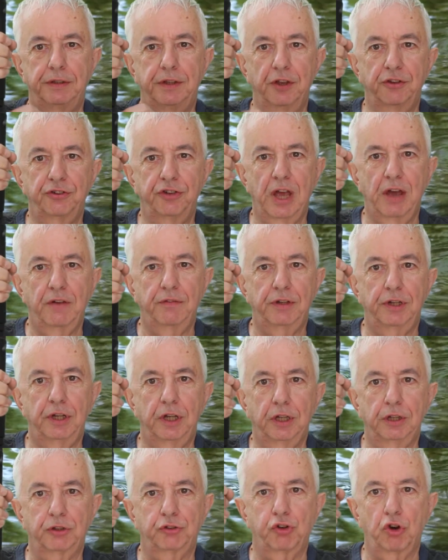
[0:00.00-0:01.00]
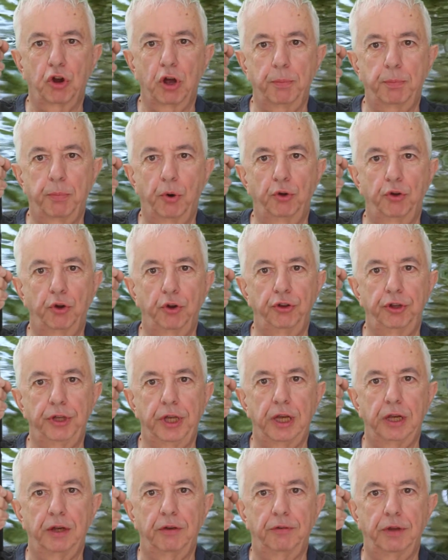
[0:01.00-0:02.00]
does have a little tripod on the
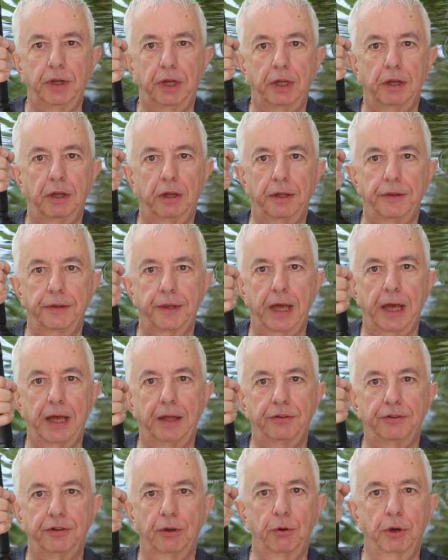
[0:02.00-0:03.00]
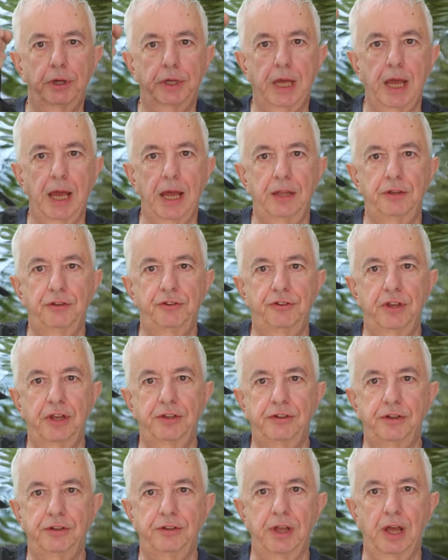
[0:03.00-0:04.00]
end of it like that, so I can
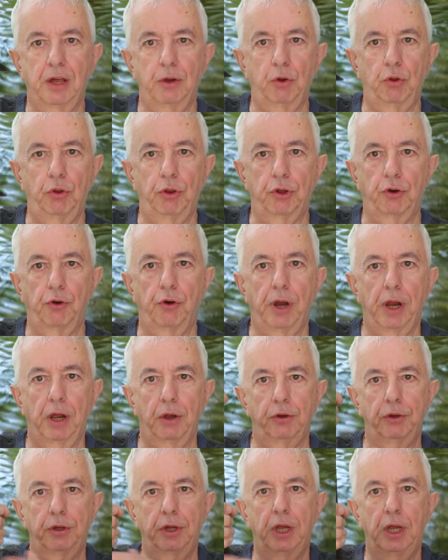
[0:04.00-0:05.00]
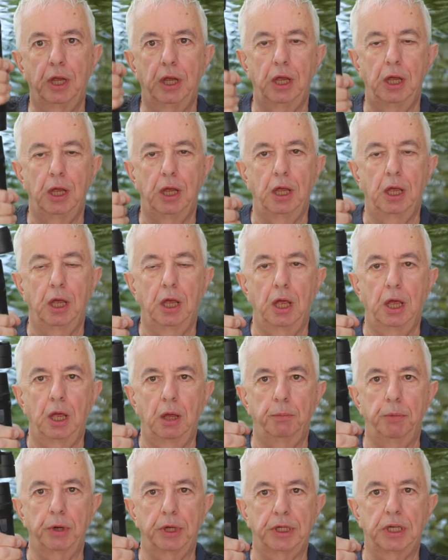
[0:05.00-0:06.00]
set it down on the ground.
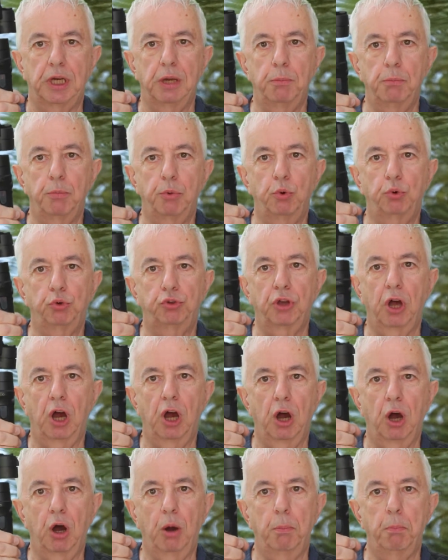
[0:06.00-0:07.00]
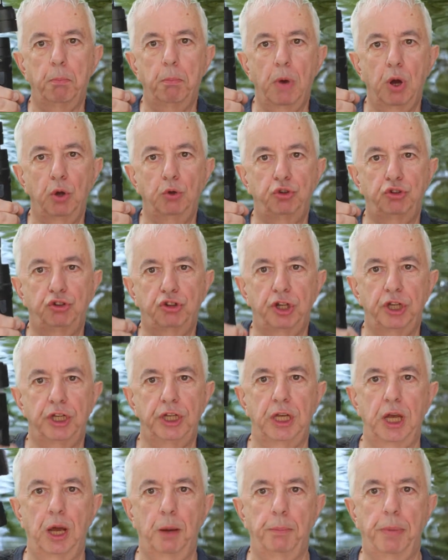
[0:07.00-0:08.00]
But gimbals are
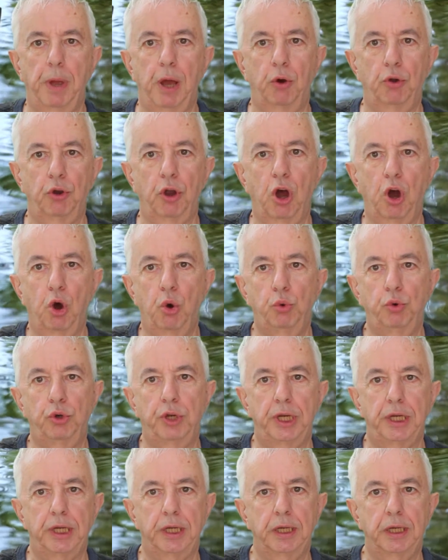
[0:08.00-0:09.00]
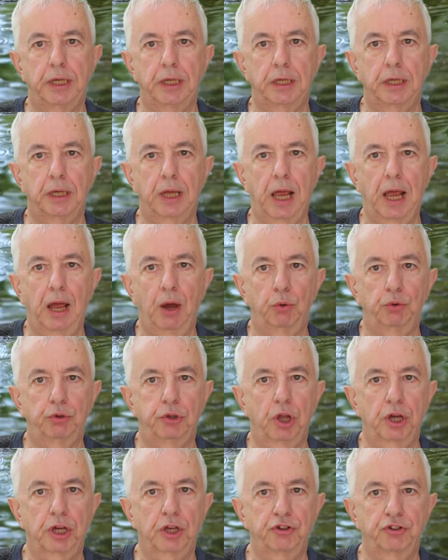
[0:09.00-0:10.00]
mostly about holding out
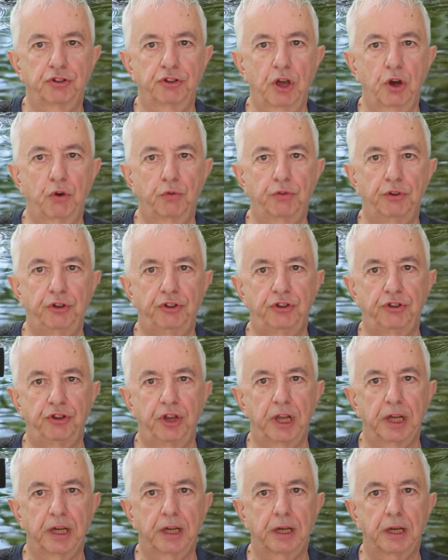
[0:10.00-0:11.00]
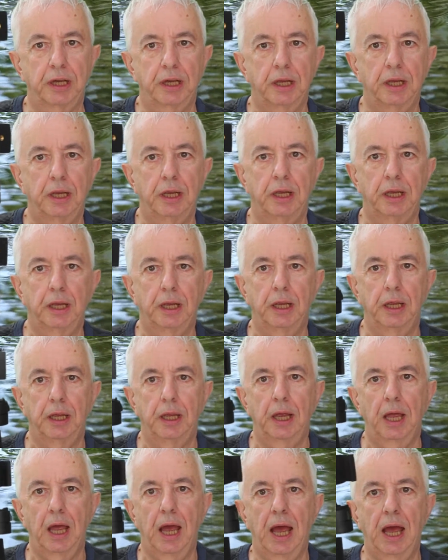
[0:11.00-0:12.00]
like a selfie stick
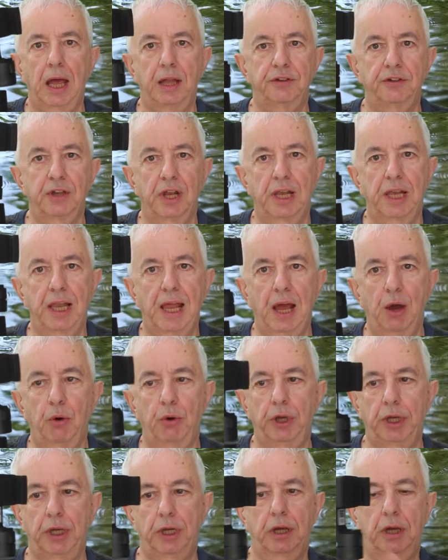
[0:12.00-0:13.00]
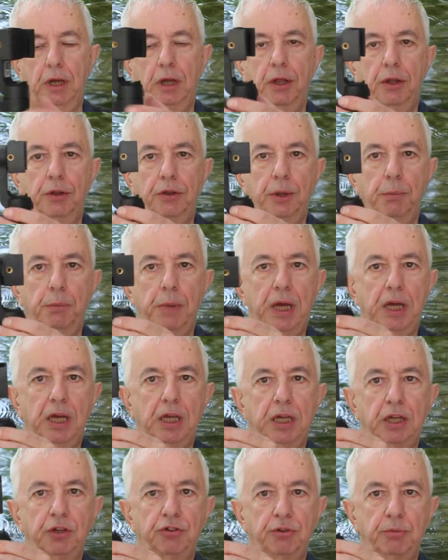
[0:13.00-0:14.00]
and allowing the
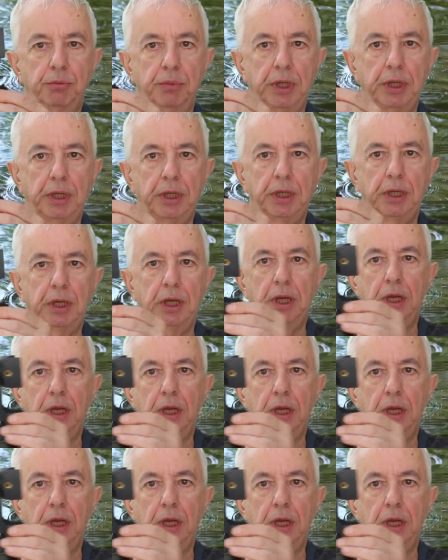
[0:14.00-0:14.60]
mechanism in